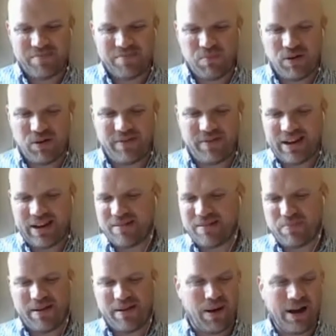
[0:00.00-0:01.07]
motivated
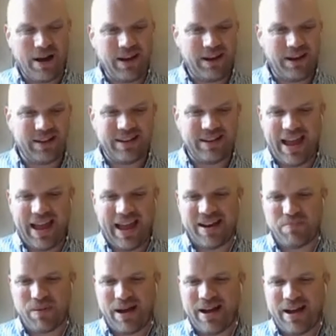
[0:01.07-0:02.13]
by money
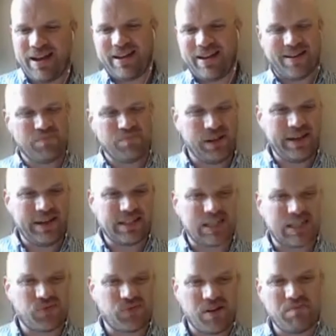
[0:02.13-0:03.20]
and by
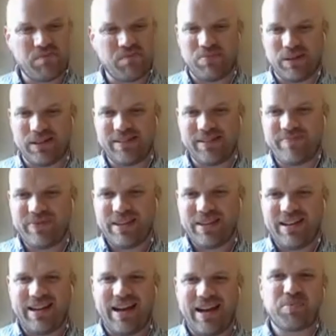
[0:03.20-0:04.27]
complaints from people.
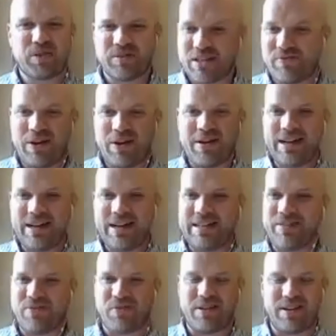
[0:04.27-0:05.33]
So it's a very
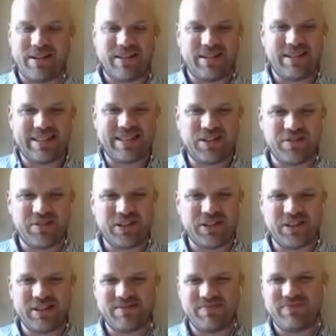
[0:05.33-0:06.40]
different
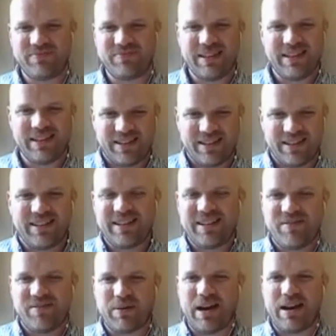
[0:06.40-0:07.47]
situation.
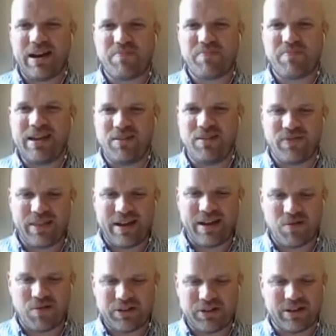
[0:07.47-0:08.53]
But thank you for that
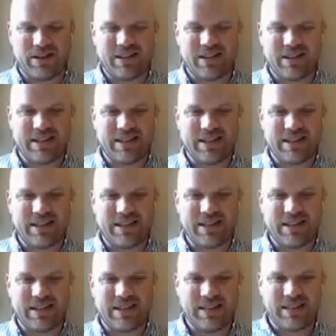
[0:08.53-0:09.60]
question. It's
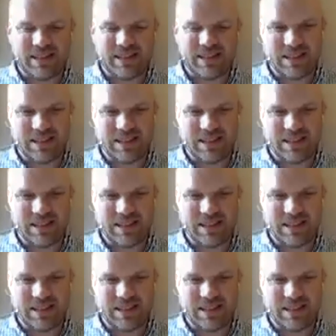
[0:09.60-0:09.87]
excellent.